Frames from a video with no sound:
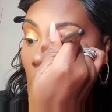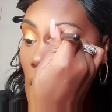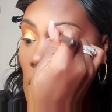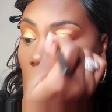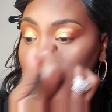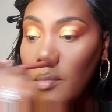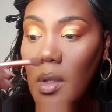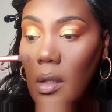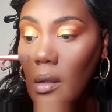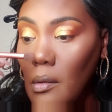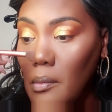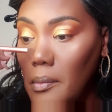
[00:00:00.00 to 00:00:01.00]
Yes,
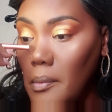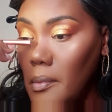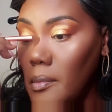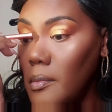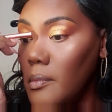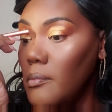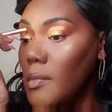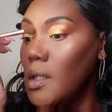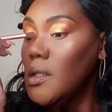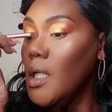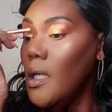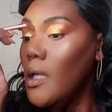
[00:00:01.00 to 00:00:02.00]
ma'am.
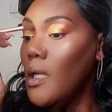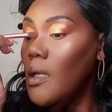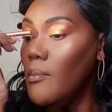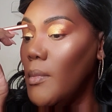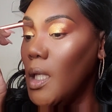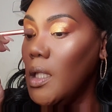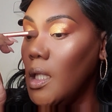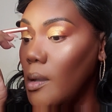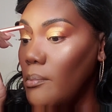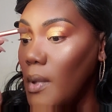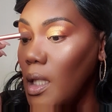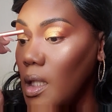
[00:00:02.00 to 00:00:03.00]
Make
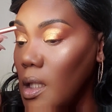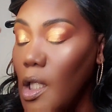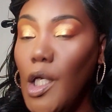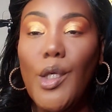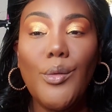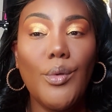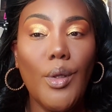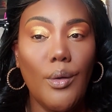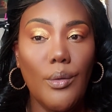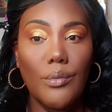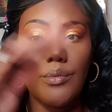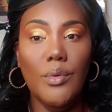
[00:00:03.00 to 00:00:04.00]
it
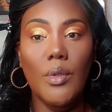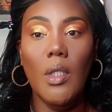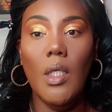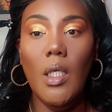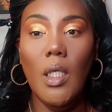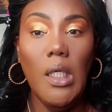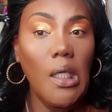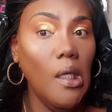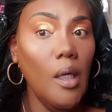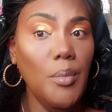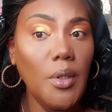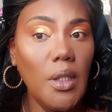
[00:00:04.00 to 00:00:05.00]
narrow. Can
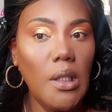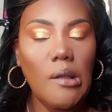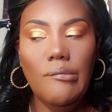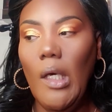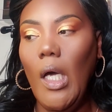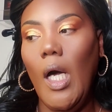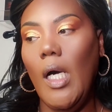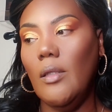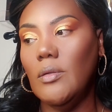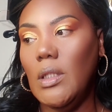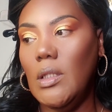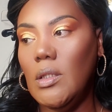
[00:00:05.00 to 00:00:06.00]
I breathe? I don't think